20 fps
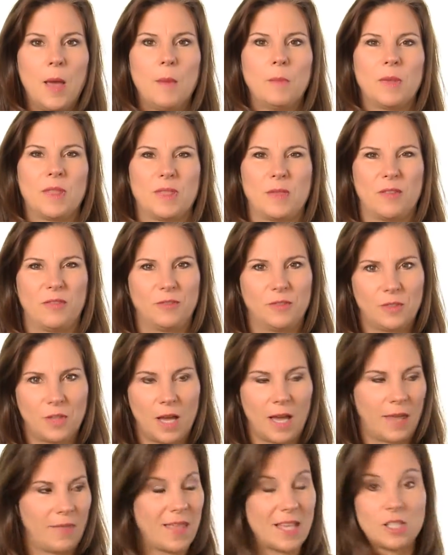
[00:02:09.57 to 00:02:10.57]
But the
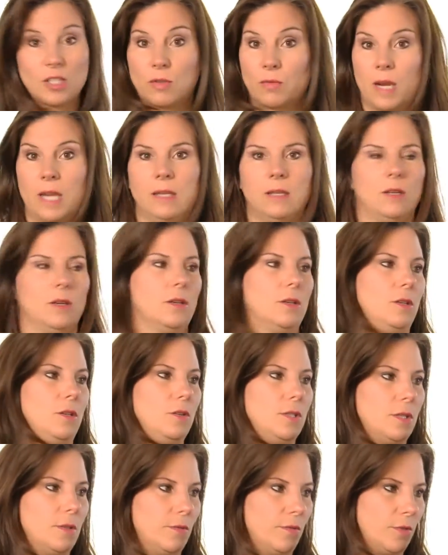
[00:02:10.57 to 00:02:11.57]
fly, and that's great. You could
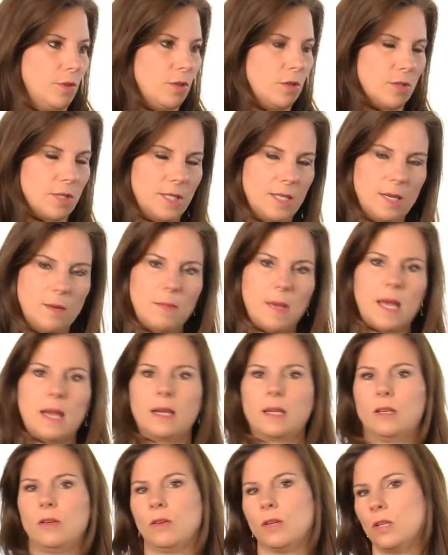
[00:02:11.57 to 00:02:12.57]
use it for your
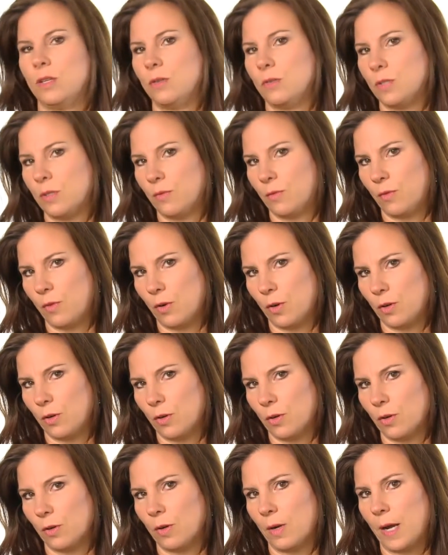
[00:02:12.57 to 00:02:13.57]
cinematic, you could use it for
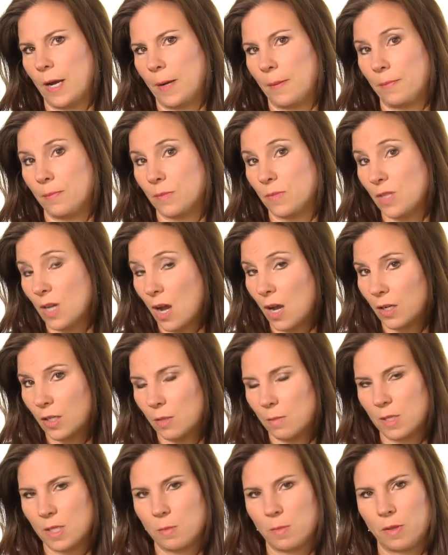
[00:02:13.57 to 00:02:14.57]
your um,
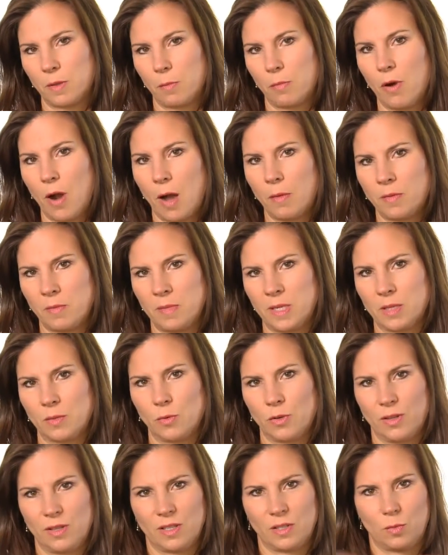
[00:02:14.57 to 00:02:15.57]
documents, but the problem is
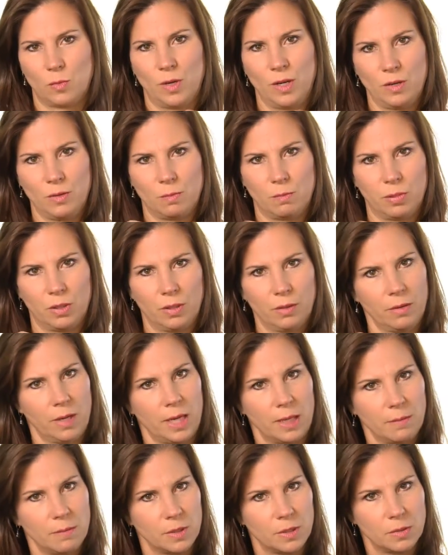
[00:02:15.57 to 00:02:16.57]
we're in this weird
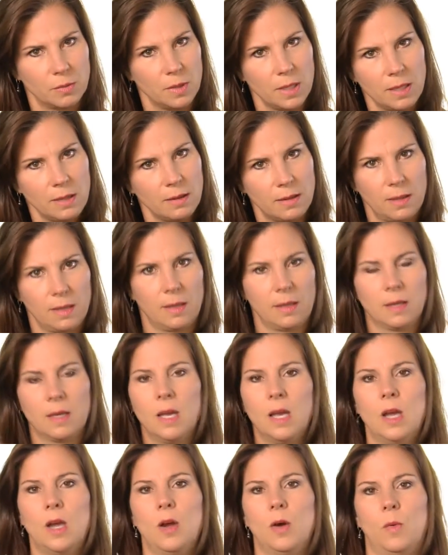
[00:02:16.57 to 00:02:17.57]
blurry in-between thing
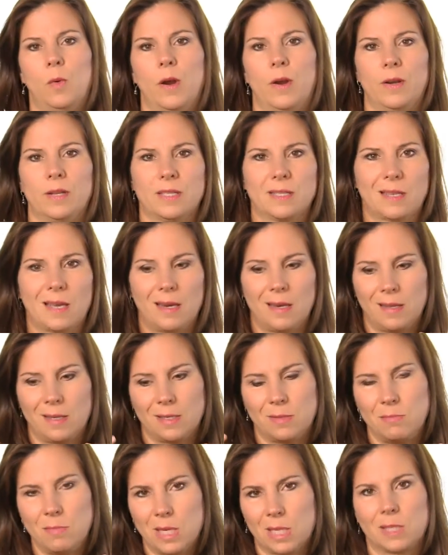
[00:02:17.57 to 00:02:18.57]
where it's kind of
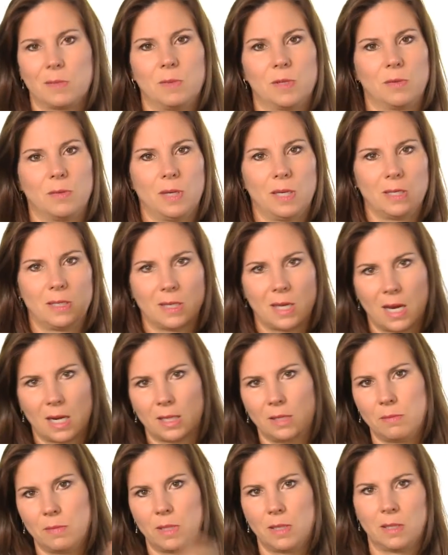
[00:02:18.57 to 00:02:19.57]
this mix between a document
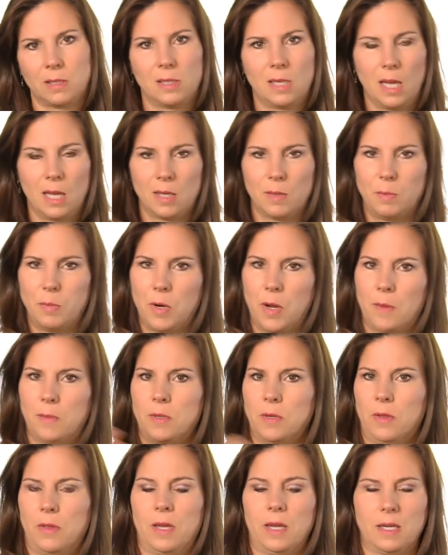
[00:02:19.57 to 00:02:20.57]
document, a
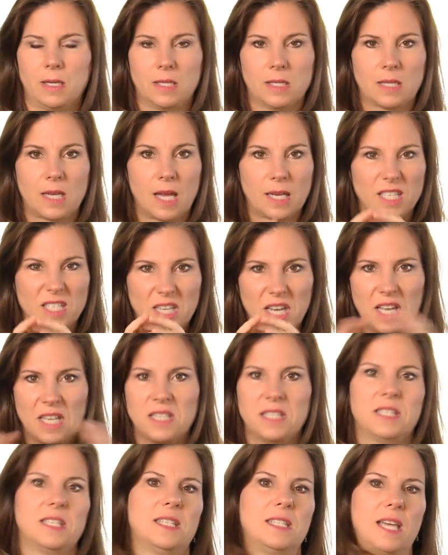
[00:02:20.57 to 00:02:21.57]
teleprompter thing, and it's got
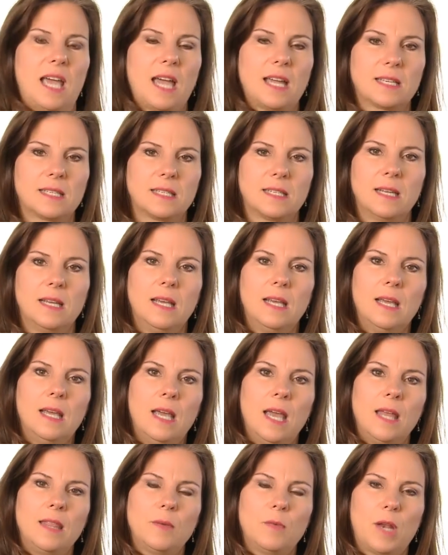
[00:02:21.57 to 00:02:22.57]
tons of text.
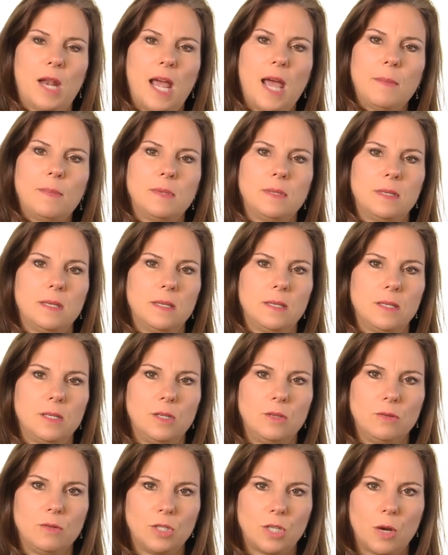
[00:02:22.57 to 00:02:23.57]
And then what happens is
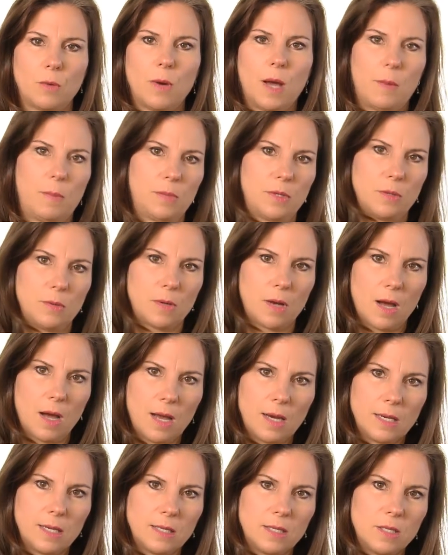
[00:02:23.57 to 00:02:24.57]
you show up to an
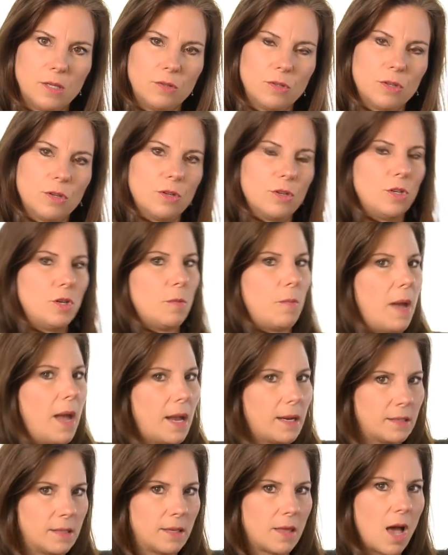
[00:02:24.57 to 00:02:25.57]
audience, you turn your
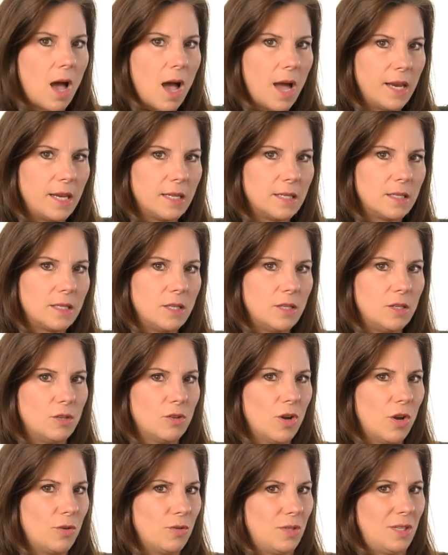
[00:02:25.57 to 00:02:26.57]
back to the audience, and
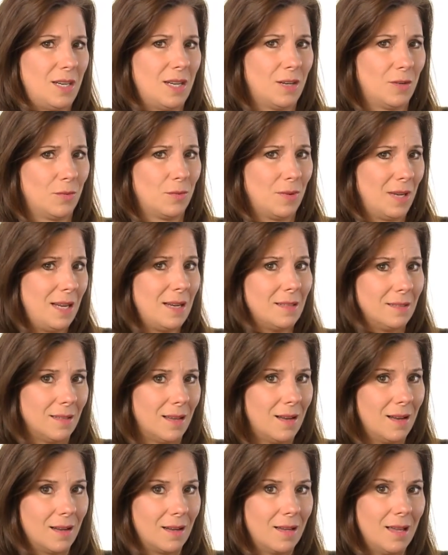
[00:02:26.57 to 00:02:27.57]
you're hosting a read
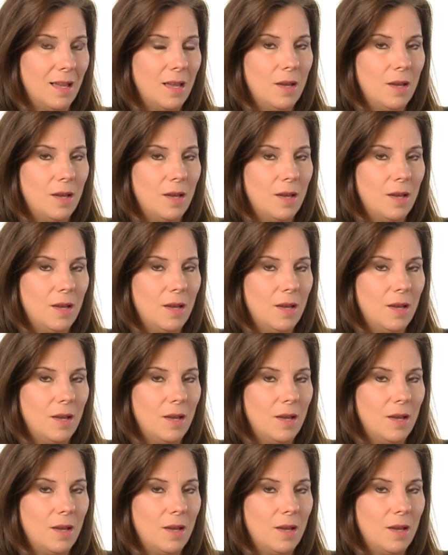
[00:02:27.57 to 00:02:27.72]
along.